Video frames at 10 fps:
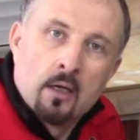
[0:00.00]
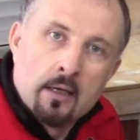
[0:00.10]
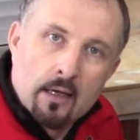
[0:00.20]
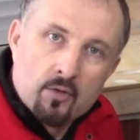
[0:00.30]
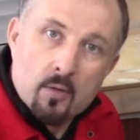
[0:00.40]

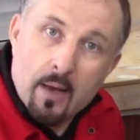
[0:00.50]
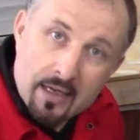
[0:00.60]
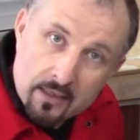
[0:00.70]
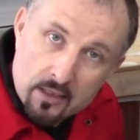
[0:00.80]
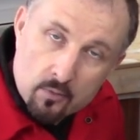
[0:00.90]
Now to
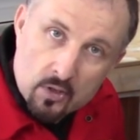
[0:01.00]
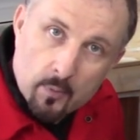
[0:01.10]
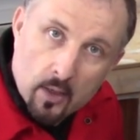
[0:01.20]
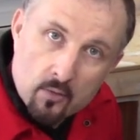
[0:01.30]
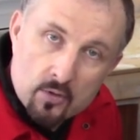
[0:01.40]
make these
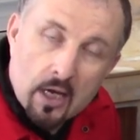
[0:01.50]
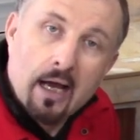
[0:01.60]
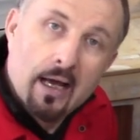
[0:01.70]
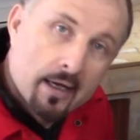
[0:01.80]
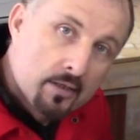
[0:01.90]
wishbones, I
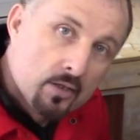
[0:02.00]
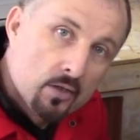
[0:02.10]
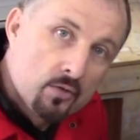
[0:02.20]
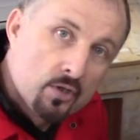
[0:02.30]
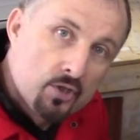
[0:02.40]
had to
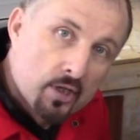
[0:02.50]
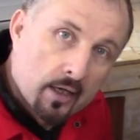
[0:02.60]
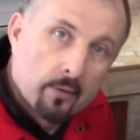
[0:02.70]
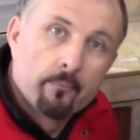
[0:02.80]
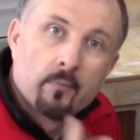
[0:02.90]
use a
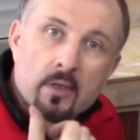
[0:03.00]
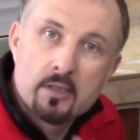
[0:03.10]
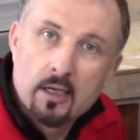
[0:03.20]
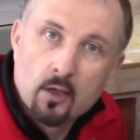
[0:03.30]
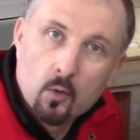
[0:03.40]
jig. Let's
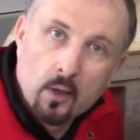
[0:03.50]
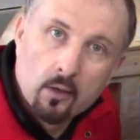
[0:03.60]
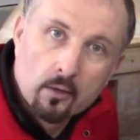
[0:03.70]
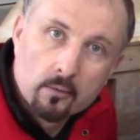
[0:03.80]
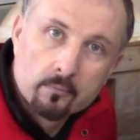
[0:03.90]
take a quick
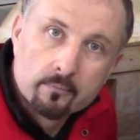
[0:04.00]
look.